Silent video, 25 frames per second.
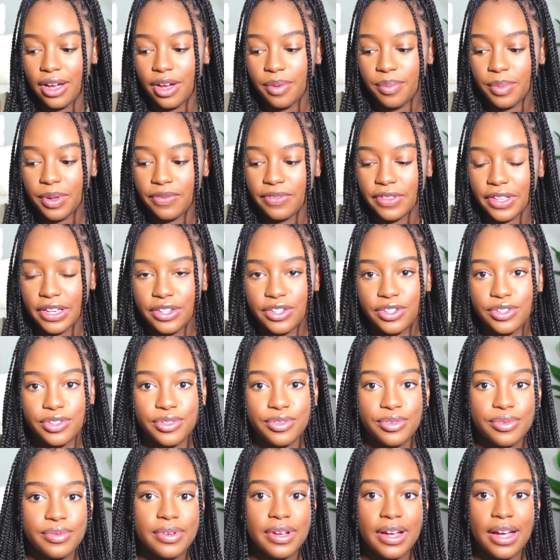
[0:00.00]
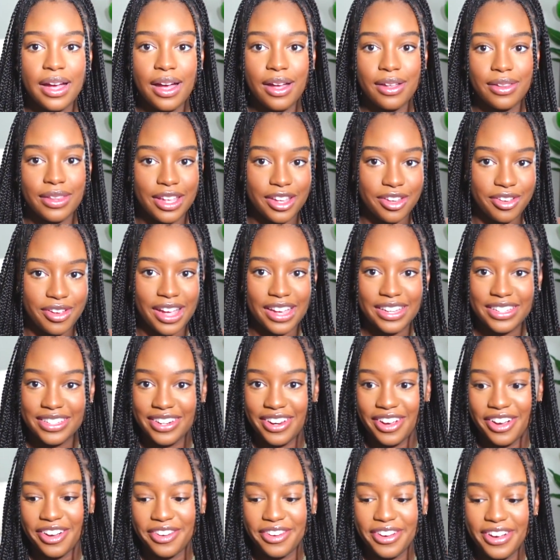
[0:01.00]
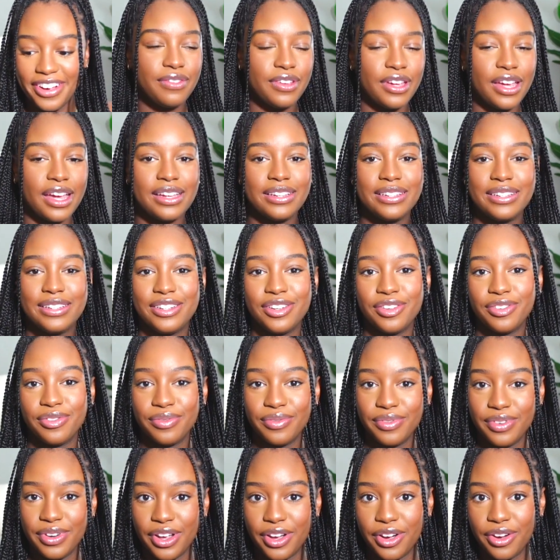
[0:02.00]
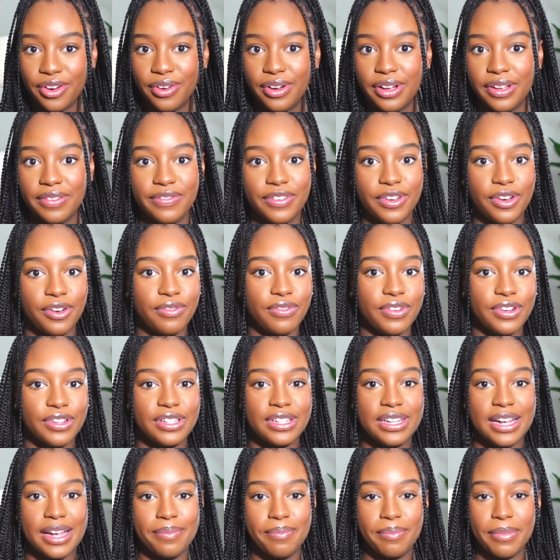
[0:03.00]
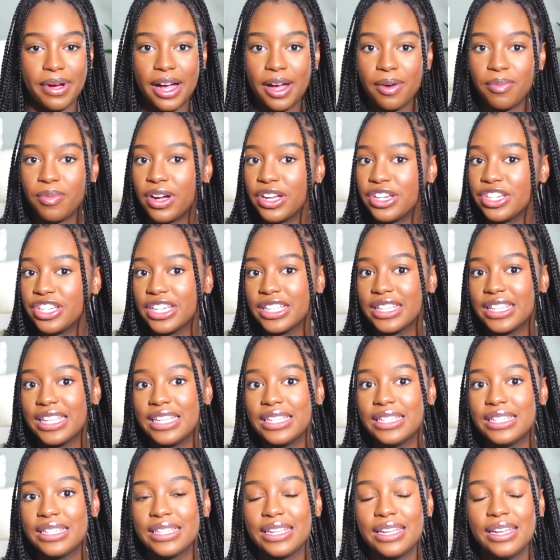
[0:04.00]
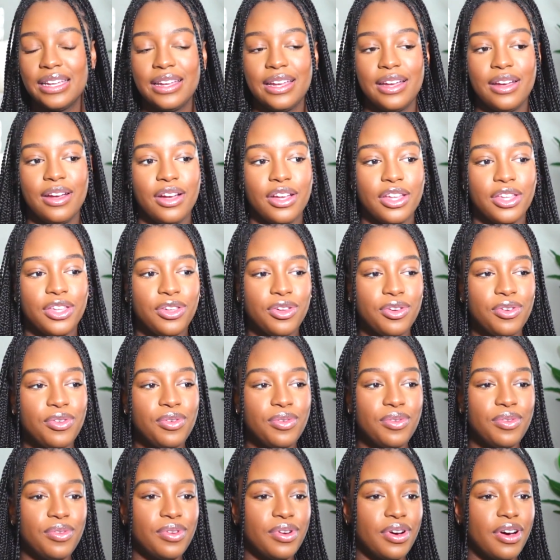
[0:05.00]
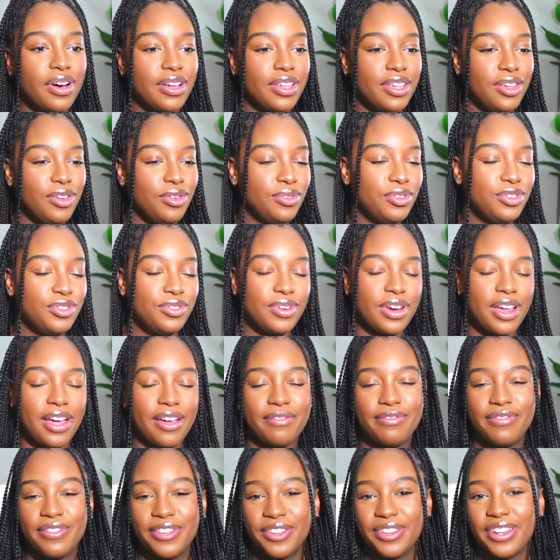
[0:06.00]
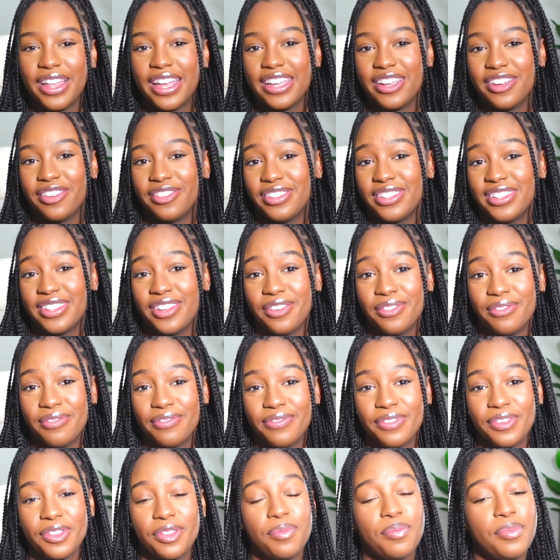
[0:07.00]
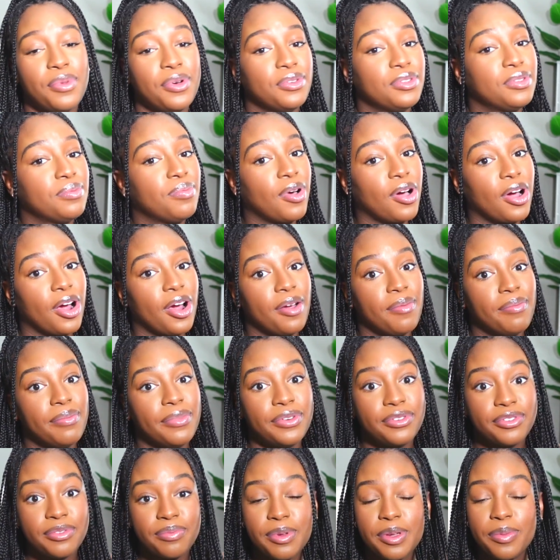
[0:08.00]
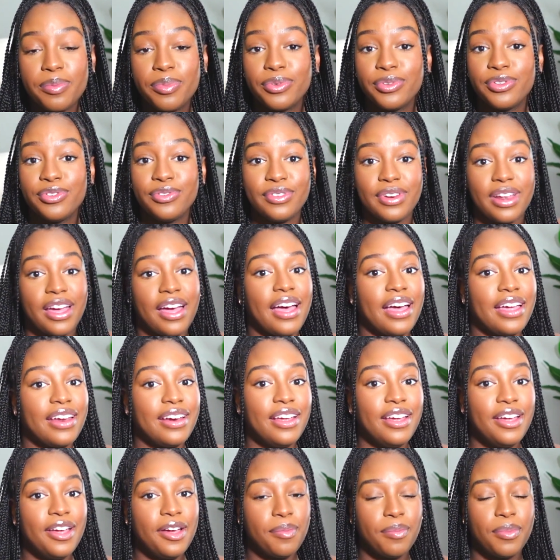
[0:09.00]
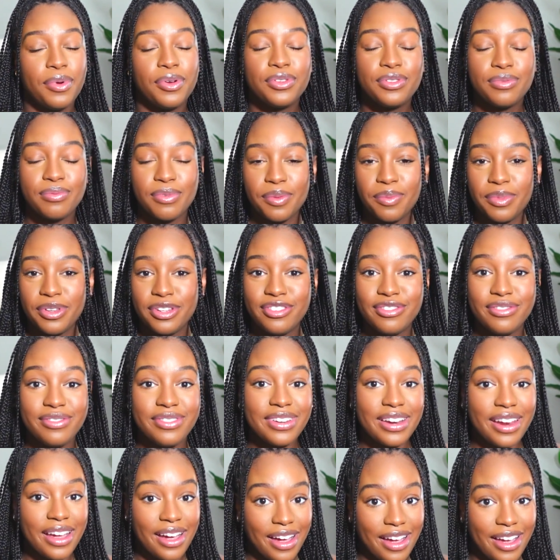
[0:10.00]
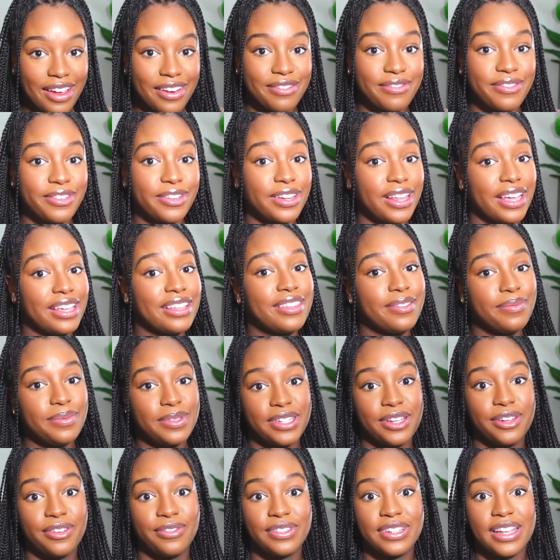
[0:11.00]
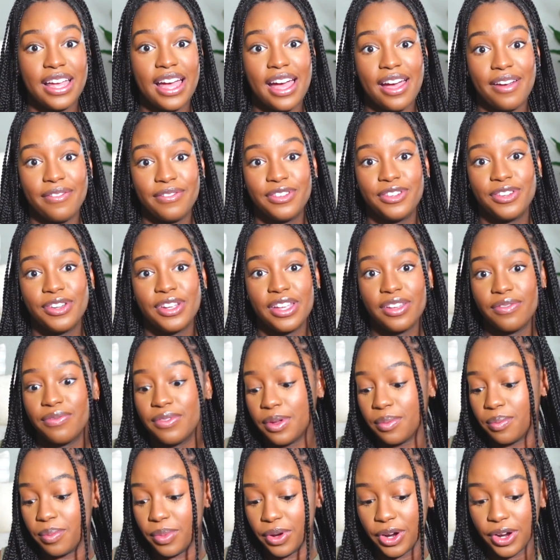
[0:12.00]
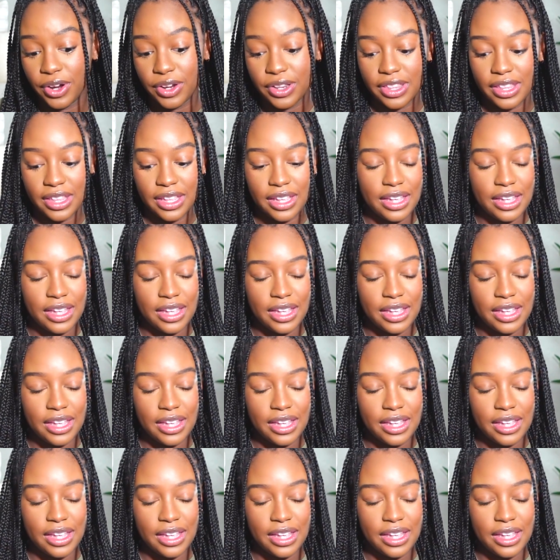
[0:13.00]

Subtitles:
If they do, I'll let you guys know. If you guys don't know, if you're a first-time mom watching this, you do not feel like yourself for the most part. Most people do not. Most women do not feel like themselves after giving birth.